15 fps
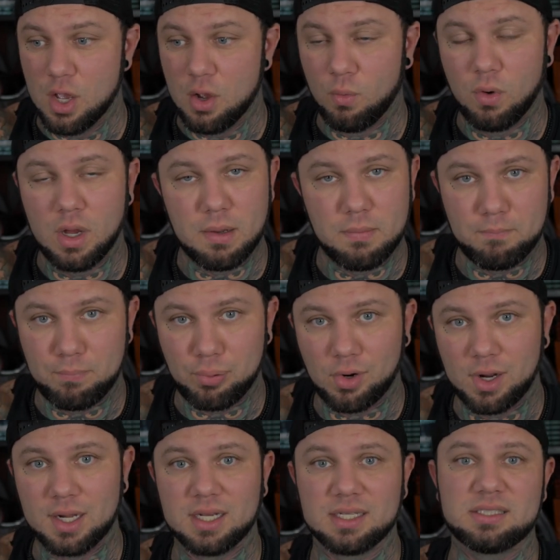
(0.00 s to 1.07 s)
what
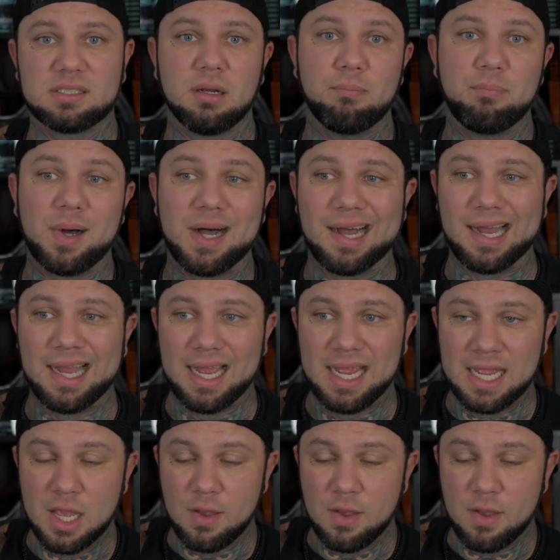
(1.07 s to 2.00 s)
products to buy,